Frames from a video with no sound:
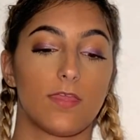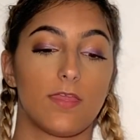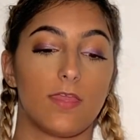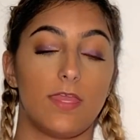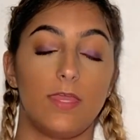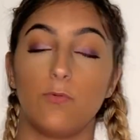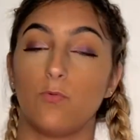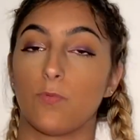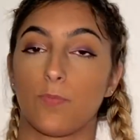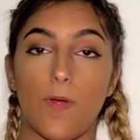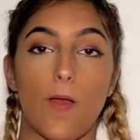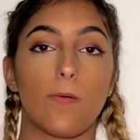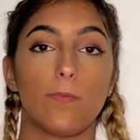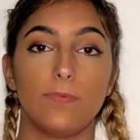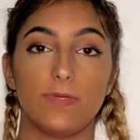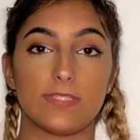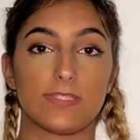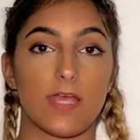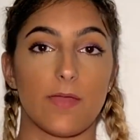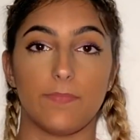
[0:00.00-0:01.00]
It will
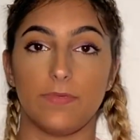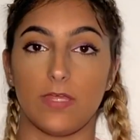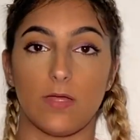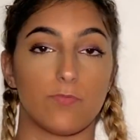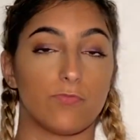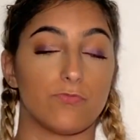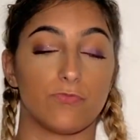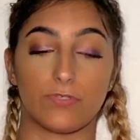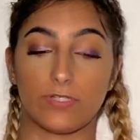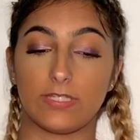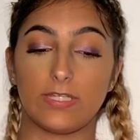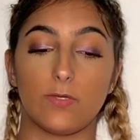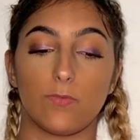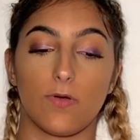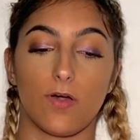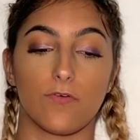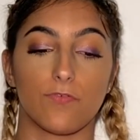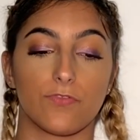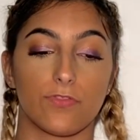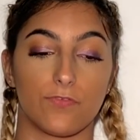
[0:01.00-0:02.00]
probably set me up really
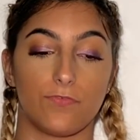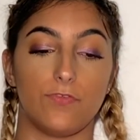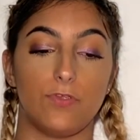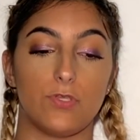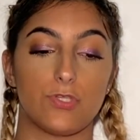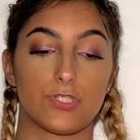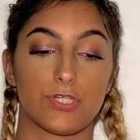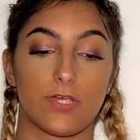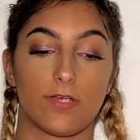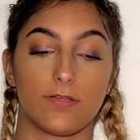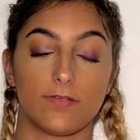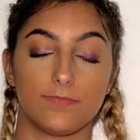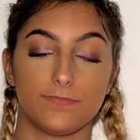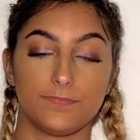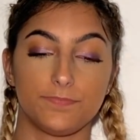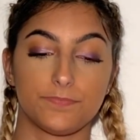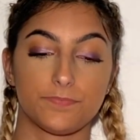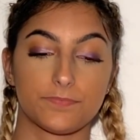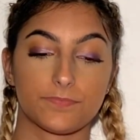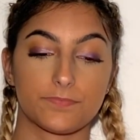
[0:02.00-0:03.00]
well for the future.
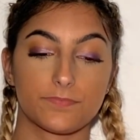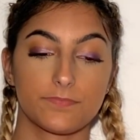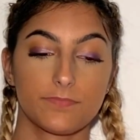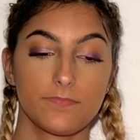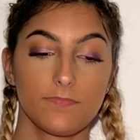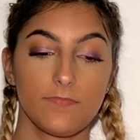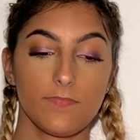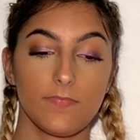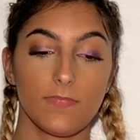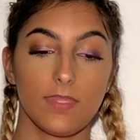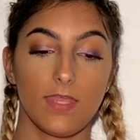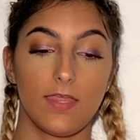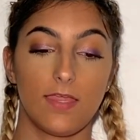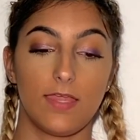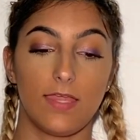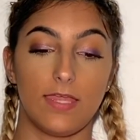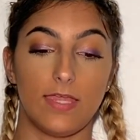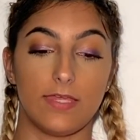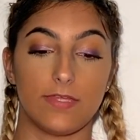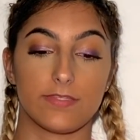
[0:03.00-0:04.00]

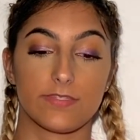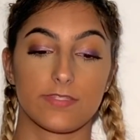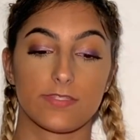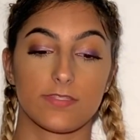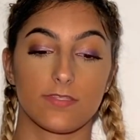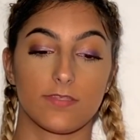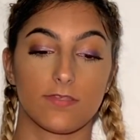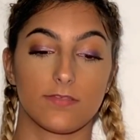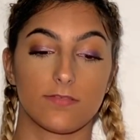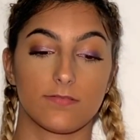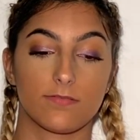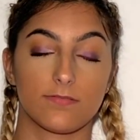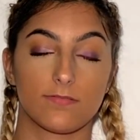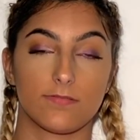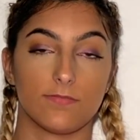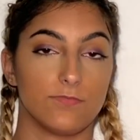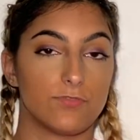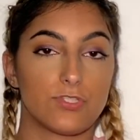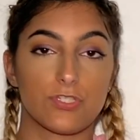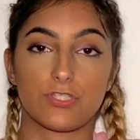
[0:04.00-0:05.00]
It's
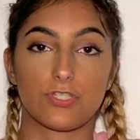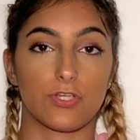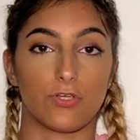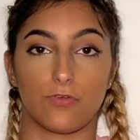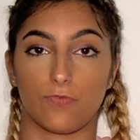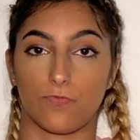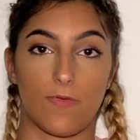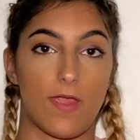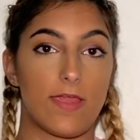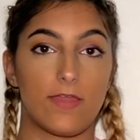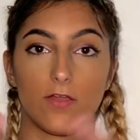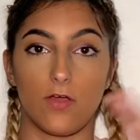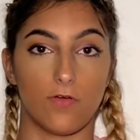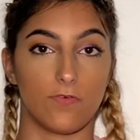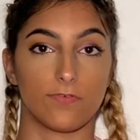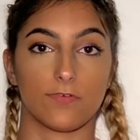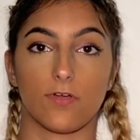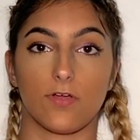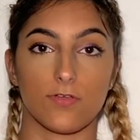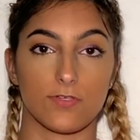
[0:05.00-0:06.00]
just a great
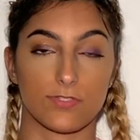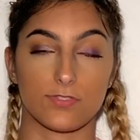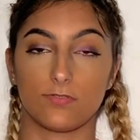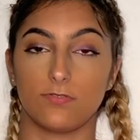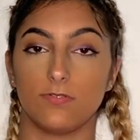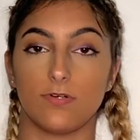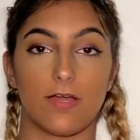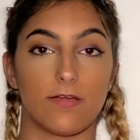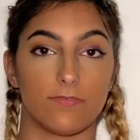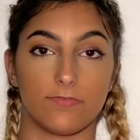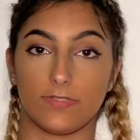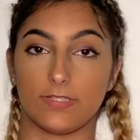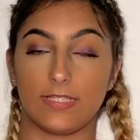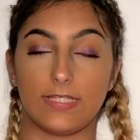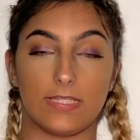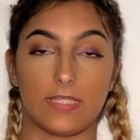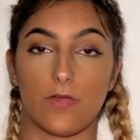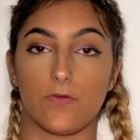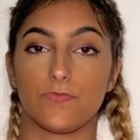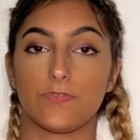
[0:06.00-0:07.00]
overall school. I really
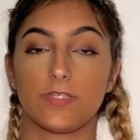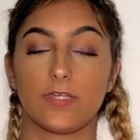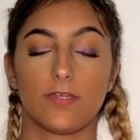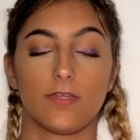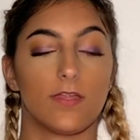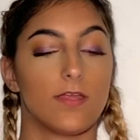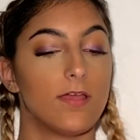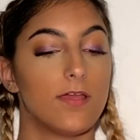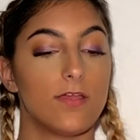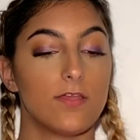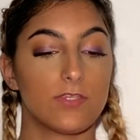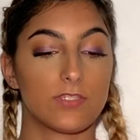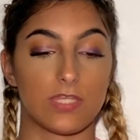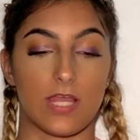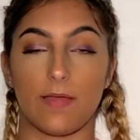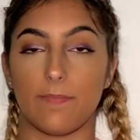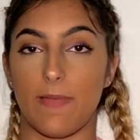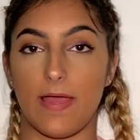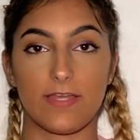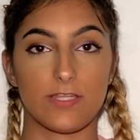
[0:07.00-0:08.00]
loved it. So
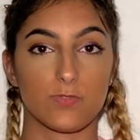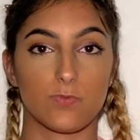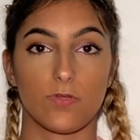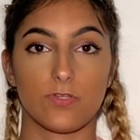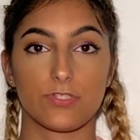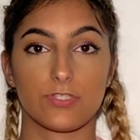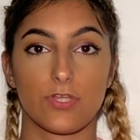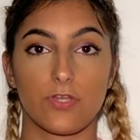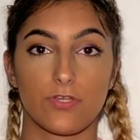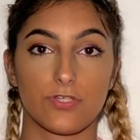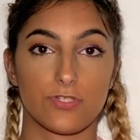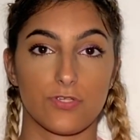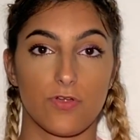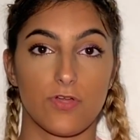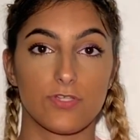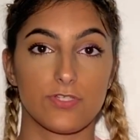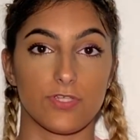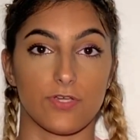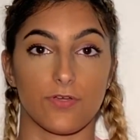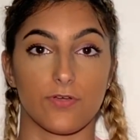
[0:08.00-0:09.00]
I might as well just go to
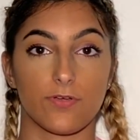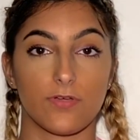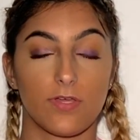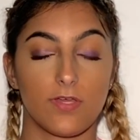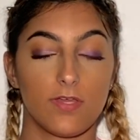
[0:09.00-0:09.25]
Toronto.